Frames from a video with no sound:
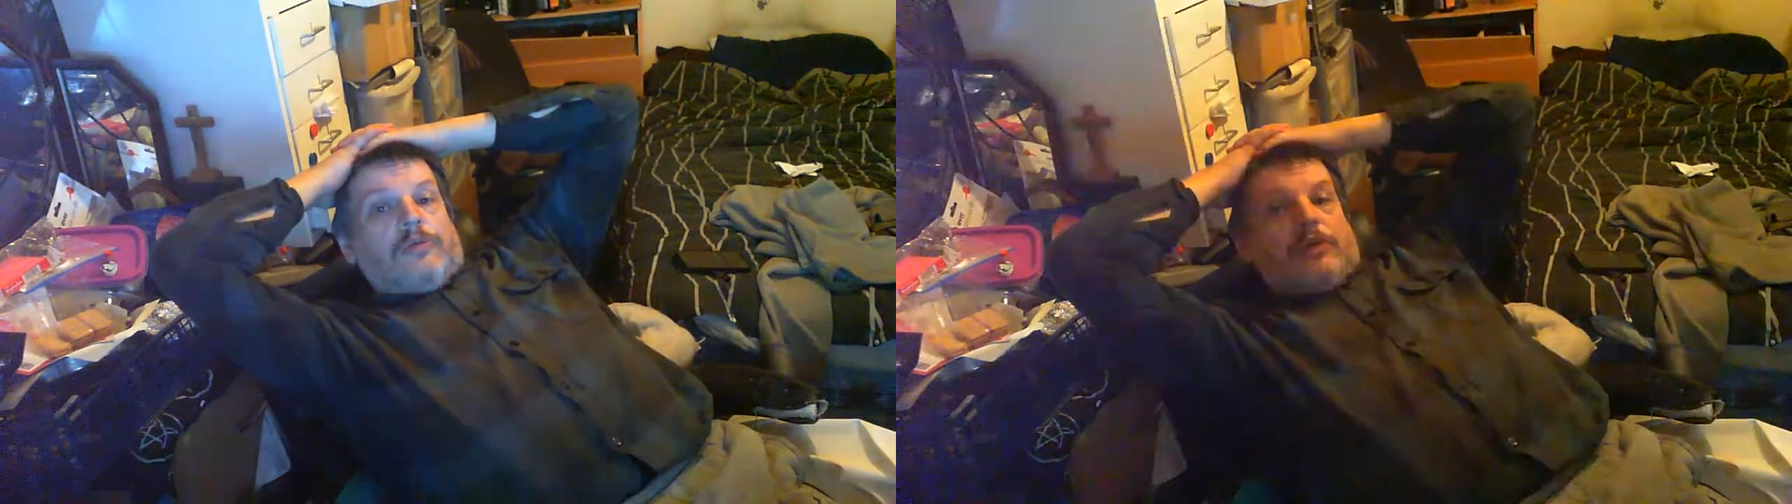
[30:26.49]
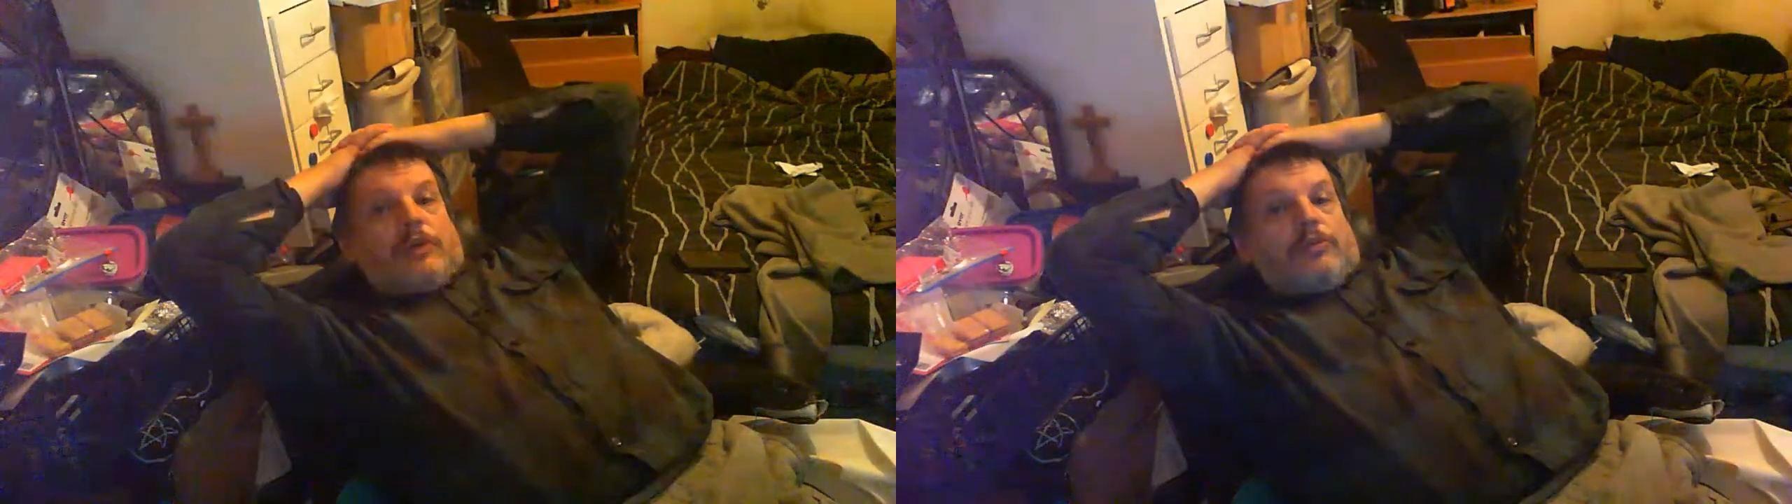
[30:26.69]

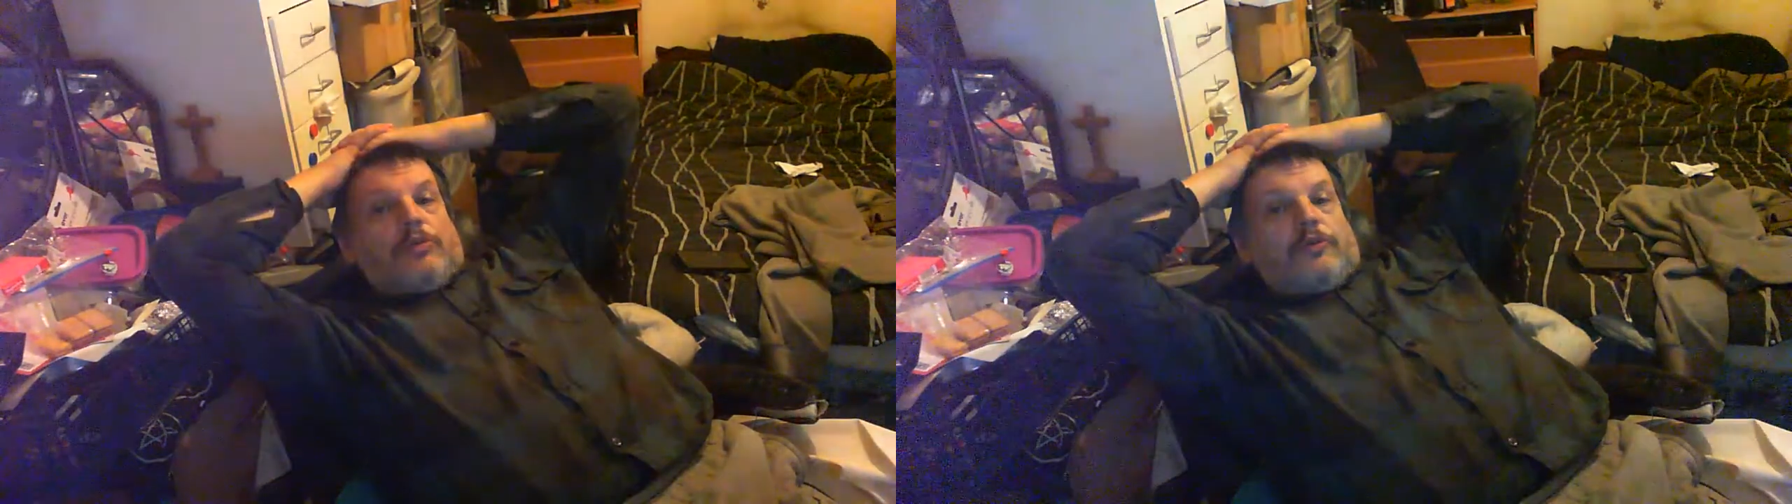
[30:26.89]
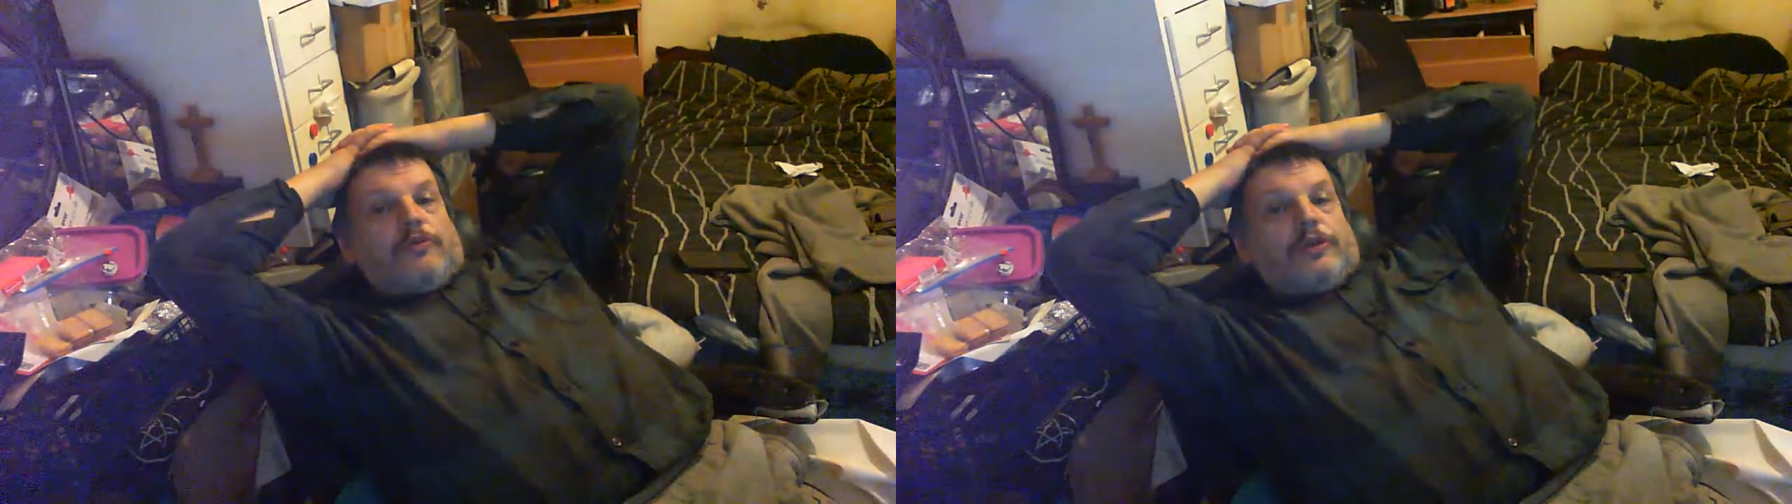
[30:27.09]
a cup of
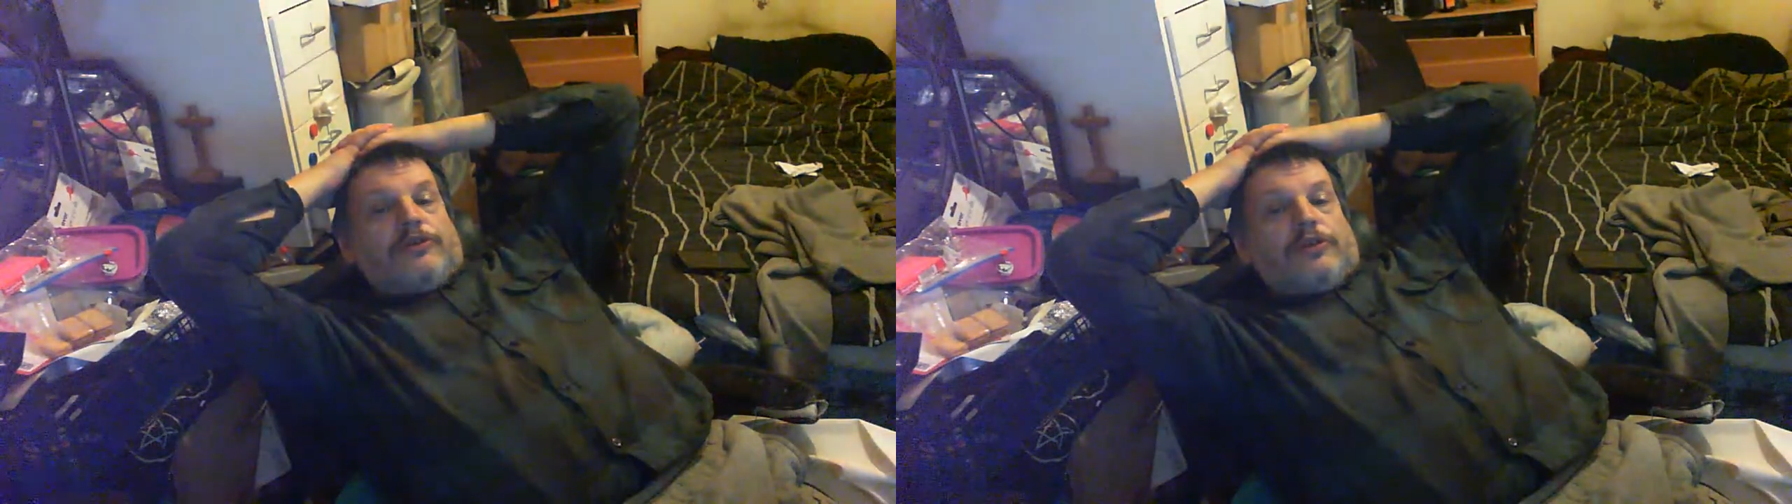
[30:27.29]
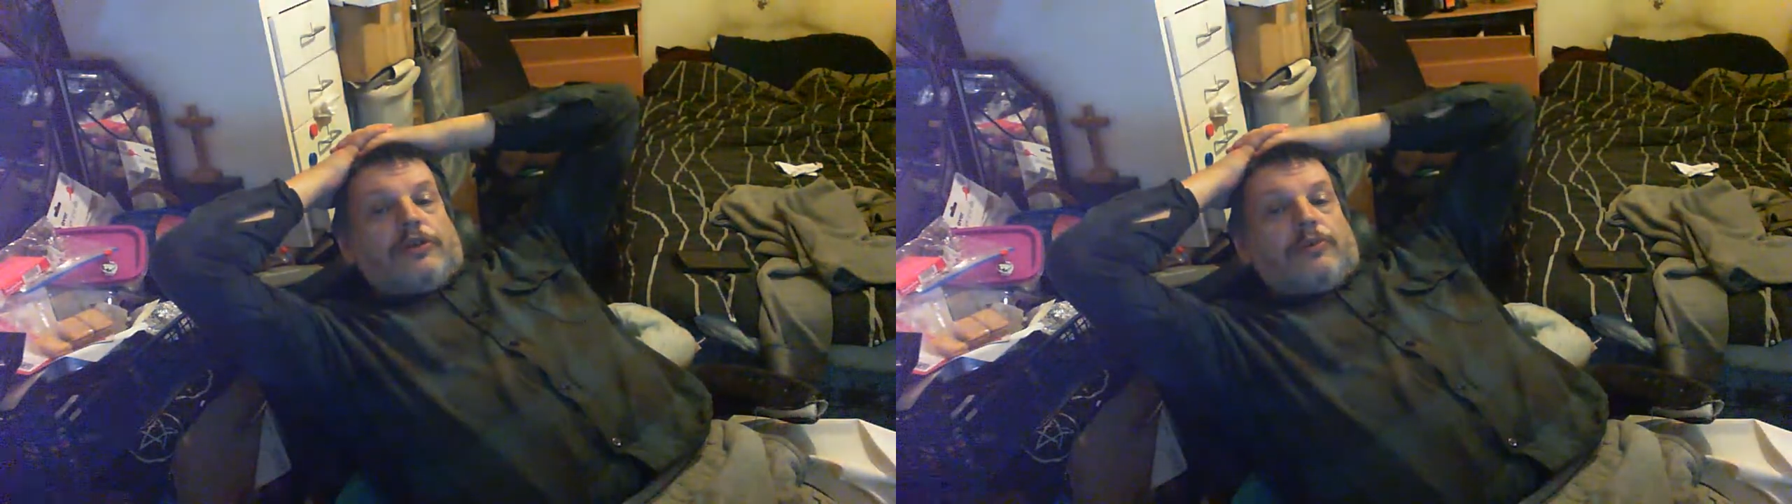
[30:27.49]
coffee,
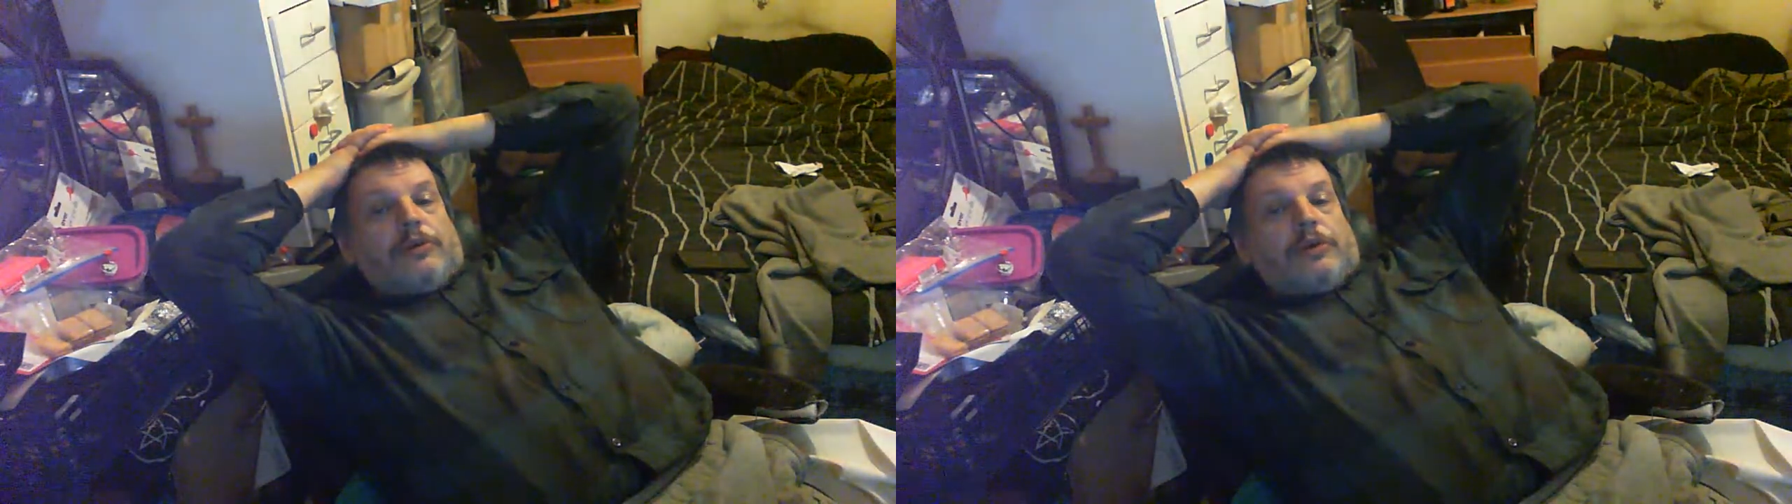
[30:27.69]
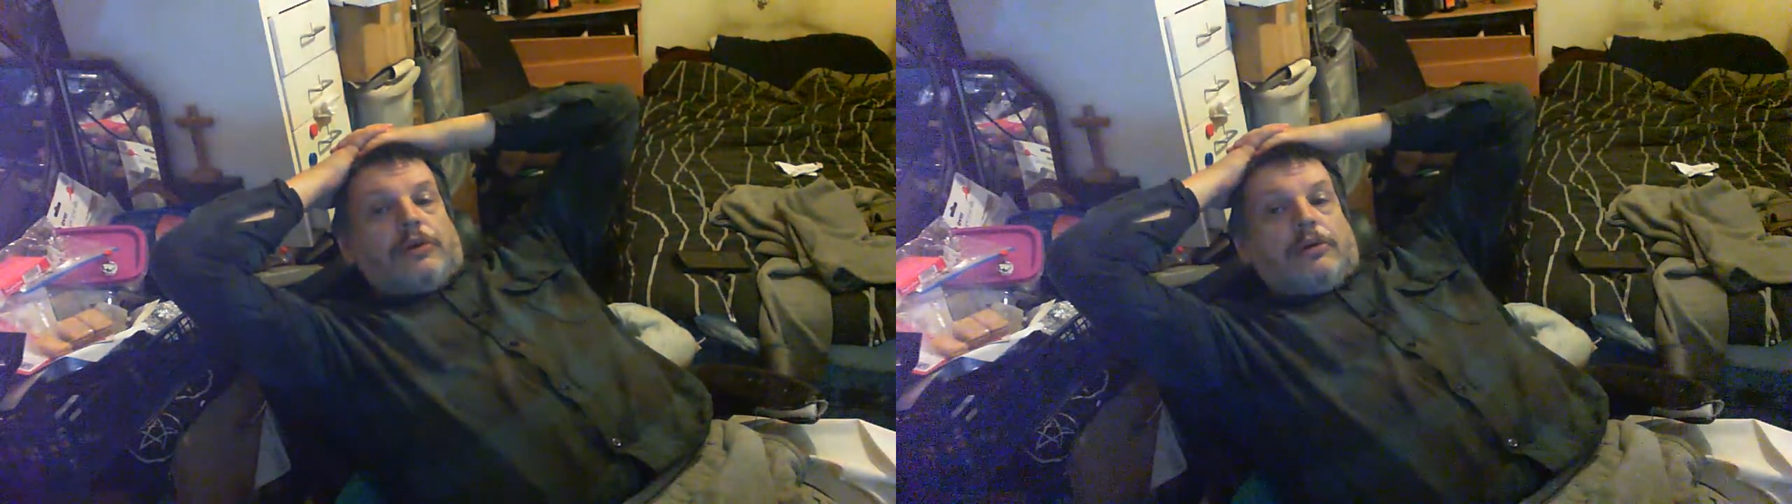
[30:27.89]
something to
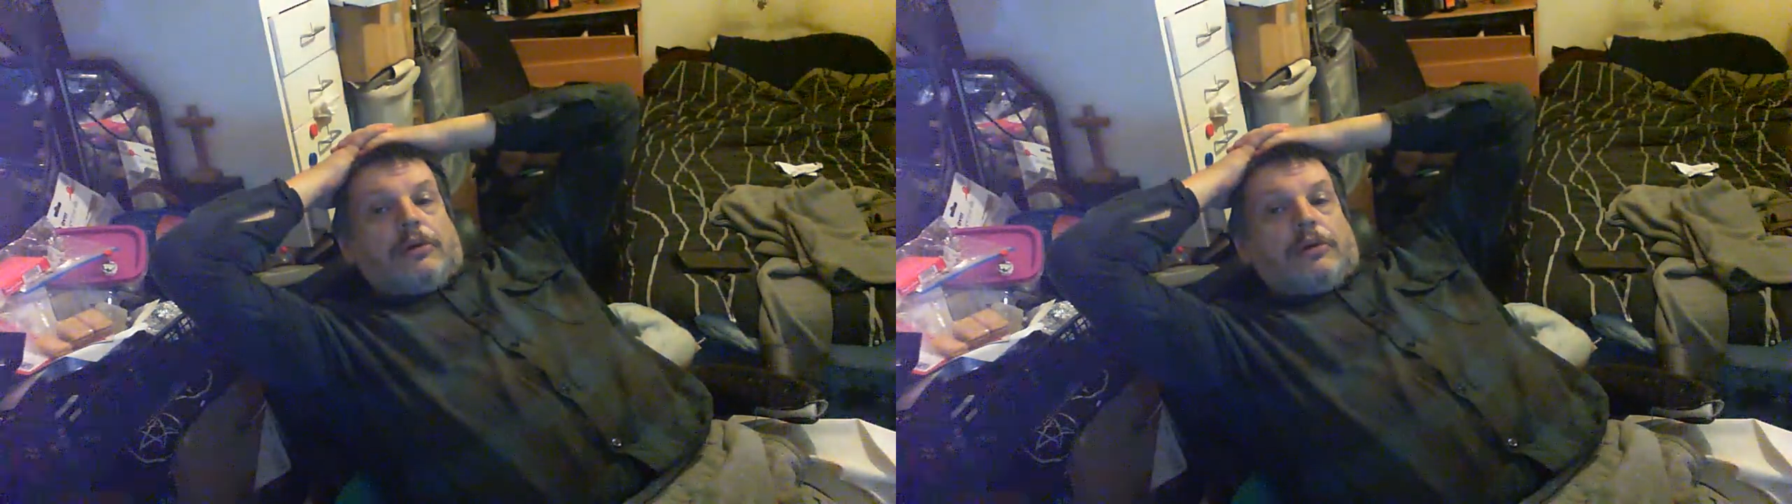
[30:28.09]
eat.